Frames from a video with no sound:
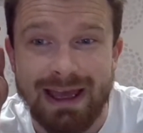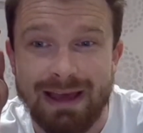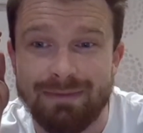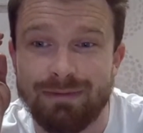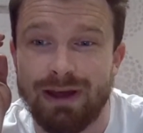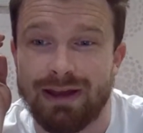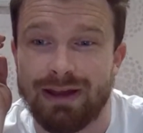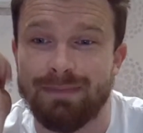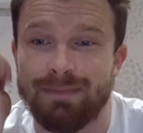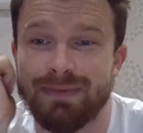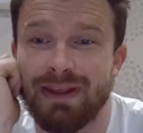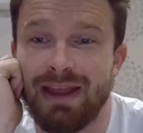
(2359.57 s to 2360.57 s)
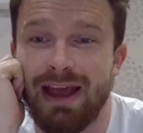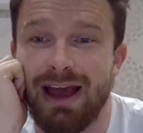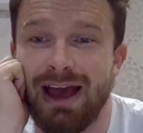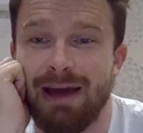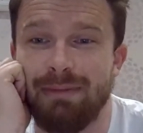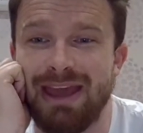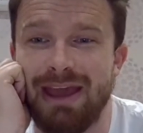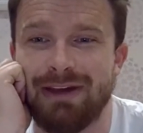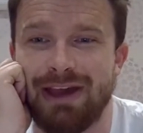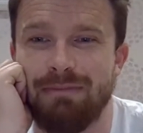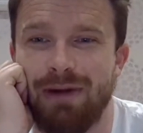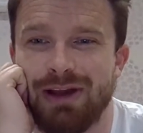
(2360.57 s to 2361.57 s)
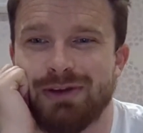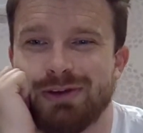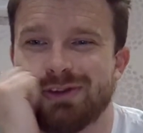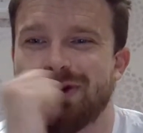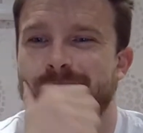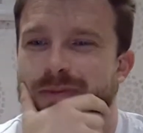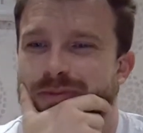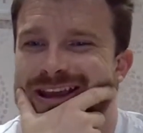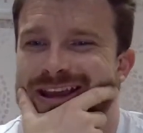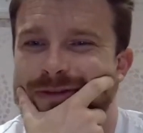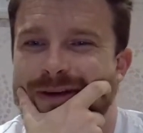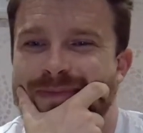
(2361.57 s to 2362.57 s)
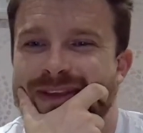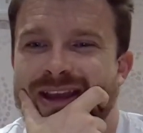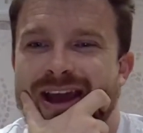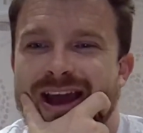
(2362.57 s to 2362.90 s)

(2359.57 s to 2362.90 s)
Yeah, there you go. But there we go. Michael's got me believing.